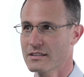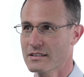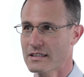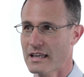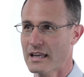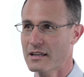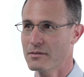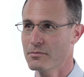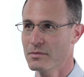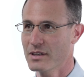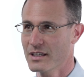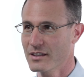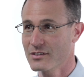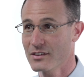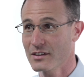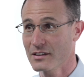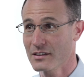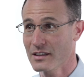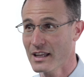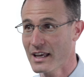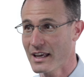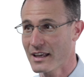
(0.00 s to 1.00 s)
10 minutes
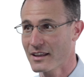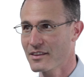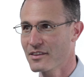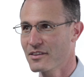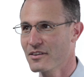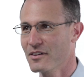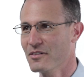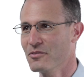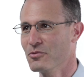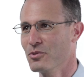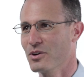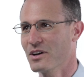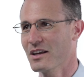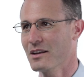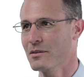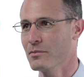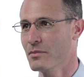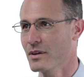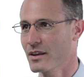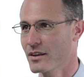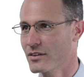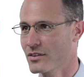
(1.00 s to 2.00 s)
in length of what
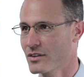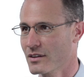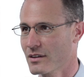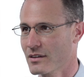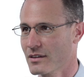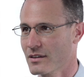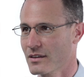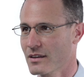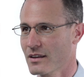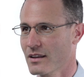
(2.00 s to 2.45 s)
I'd missed